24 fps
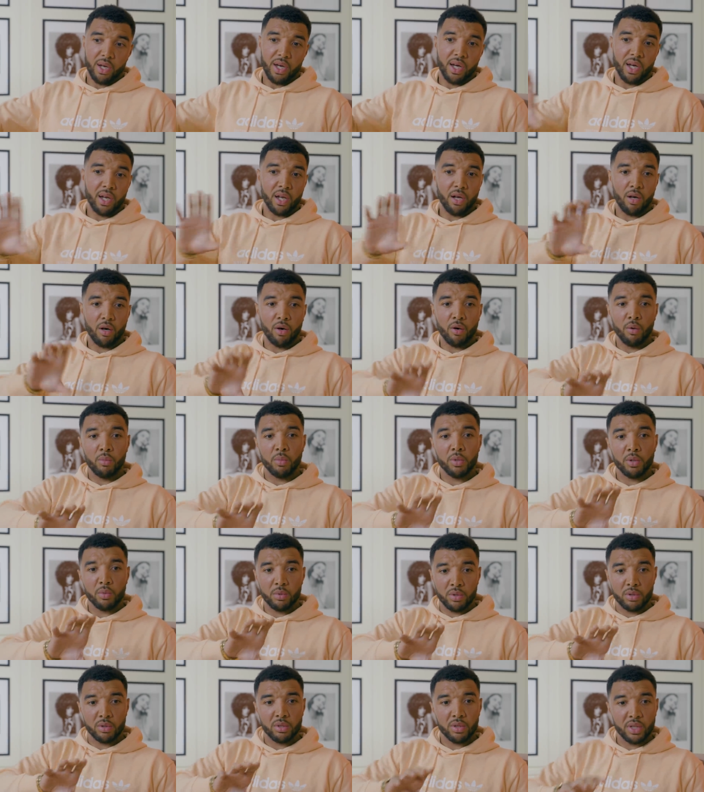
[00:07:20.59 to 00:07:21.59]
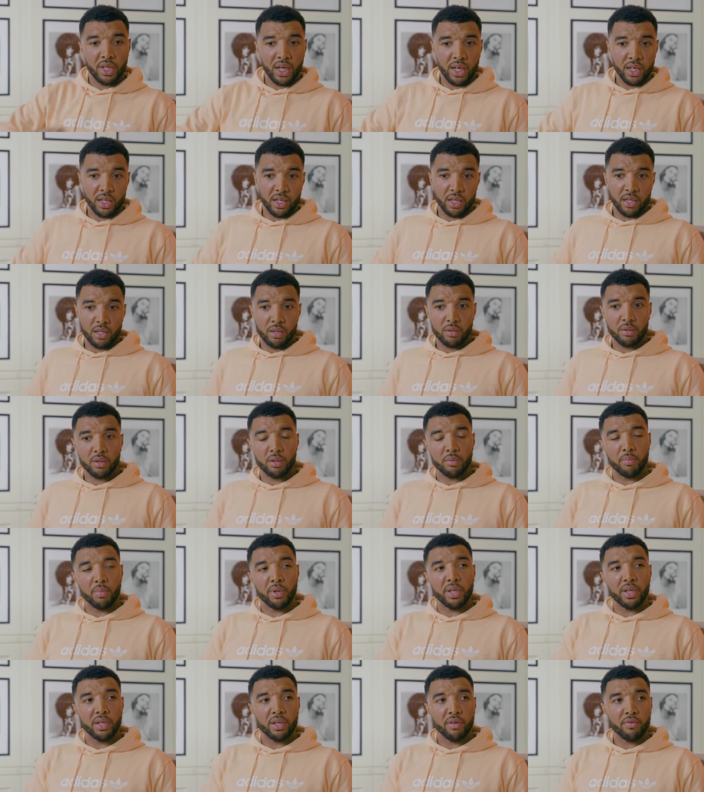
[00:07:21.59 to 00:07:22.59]
And at home, he was daddy,
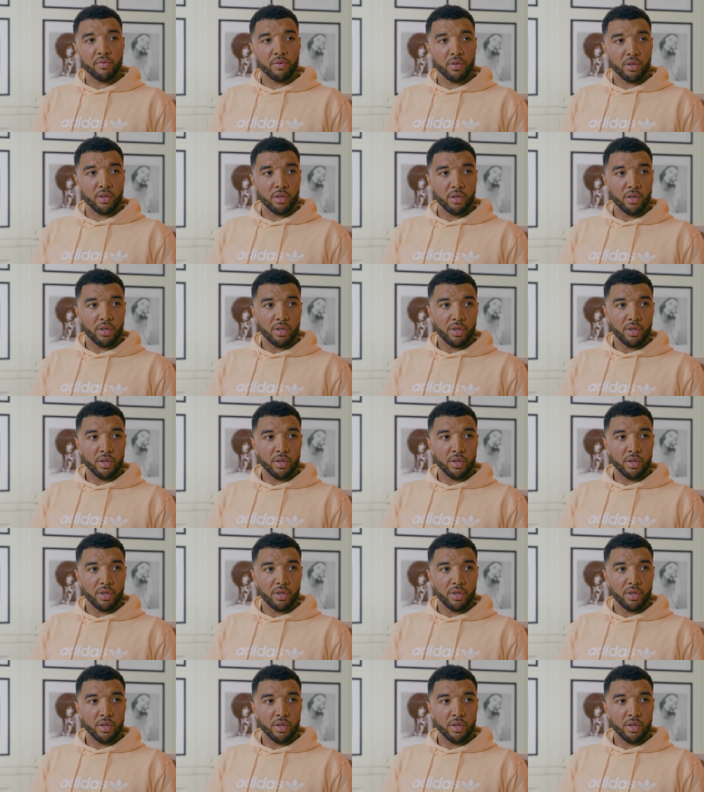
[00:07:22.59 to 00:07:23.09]
completely different.